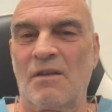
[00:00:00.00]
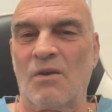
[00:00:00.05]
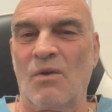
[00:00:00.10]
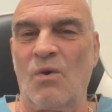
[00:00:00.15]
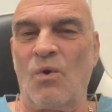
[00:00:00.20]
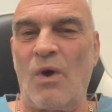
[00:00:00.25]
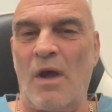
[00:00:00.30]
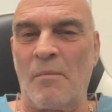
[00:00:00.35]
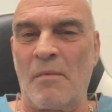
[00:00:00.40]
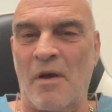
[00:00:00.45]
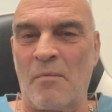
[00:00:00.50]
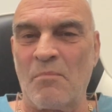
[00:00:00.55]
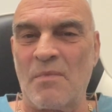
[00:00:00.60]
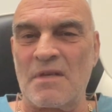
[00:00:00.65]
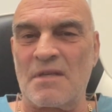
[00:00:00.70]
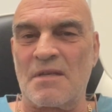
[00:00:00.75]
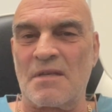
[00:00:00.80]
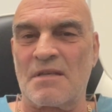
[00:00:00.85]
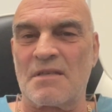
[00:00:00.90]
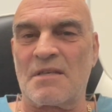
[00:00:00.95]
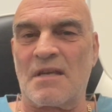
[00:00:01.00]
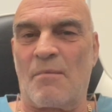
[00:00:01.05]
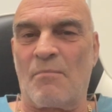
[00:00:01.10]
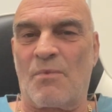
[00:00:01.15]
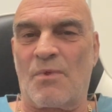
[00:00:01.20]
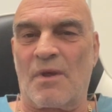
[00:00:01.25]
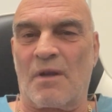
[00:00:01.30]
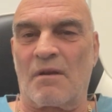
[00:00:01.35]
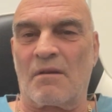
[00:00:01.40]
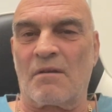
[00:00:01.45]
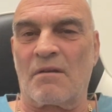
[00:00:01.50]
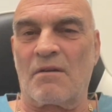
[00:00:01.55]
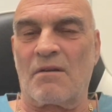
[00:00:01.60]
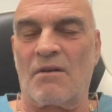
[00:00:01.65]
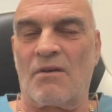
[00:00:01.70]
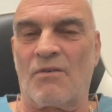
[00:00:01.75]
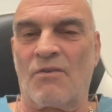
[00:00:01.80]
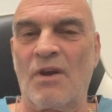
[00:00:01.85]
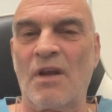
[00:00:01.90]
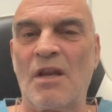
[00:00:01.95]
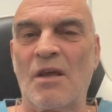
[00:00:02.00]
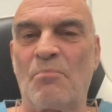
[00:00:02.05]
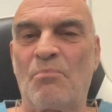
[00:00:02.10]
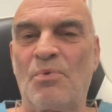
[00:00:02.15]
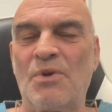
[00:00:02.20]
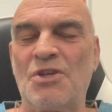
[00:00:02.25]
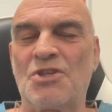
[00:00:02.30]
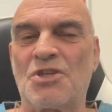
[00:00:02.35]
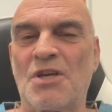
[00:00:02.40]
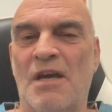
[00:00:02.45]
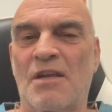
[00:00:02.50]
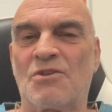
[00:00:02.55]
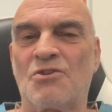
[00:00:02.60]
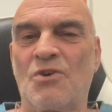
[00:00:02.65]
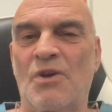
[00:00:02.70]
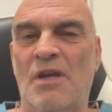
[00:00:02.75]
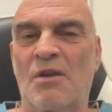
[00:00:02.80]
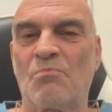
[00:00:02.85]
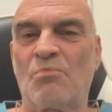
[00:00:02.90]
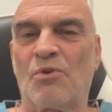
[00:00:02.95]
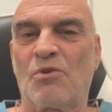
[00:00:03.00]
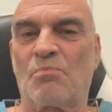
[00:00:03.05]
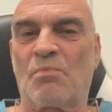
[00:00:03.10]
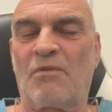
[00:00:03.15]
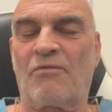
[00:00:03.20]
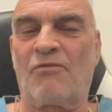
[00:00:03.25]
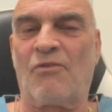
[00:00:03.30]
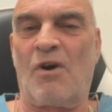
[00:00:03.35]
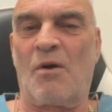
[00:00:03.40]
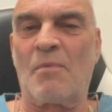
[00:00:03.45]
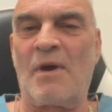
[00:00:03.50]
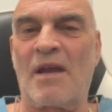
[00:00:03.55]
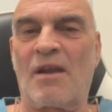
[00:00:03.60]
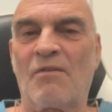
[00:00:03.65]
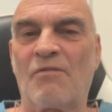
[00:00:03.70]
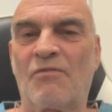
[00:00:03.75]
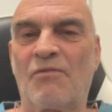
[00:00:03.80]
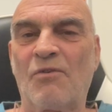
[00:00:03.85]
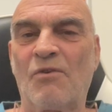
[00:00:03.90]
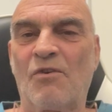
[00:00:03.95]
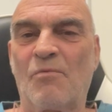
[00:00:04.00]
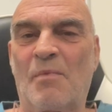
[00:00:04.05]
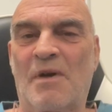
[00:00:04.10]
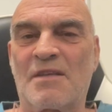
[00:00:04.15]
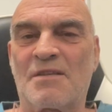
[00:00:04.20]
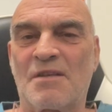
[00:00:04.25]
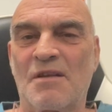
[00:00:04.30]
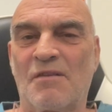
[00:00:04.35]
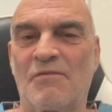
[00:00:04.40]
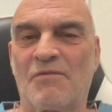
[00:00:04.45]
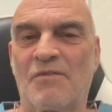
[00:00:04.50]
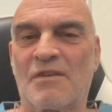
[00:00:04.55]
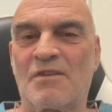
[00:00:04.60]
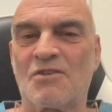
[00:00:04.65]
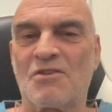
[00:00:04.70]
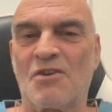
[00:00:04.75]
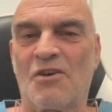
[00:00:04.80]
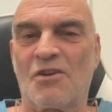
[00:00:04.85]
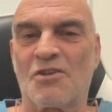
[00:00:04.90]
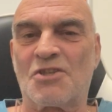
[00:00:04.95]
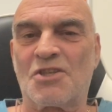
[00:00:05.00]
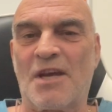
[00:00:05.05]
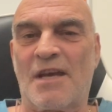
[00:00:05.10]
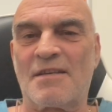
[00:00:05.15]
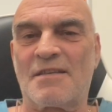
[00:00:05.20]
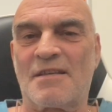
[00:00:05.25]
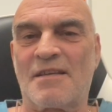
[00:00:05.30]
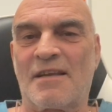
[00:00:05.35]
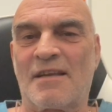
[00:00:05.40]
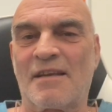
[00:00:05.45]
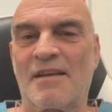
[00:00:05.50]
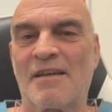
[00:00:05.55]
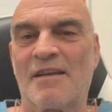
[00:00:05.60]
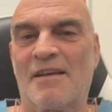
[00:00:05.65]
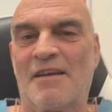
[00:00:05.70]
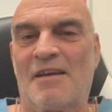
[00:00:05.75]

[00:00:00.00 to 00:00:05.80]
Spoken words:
or am I missing something? Really appreciate your input before I make a fool of myself and start chasing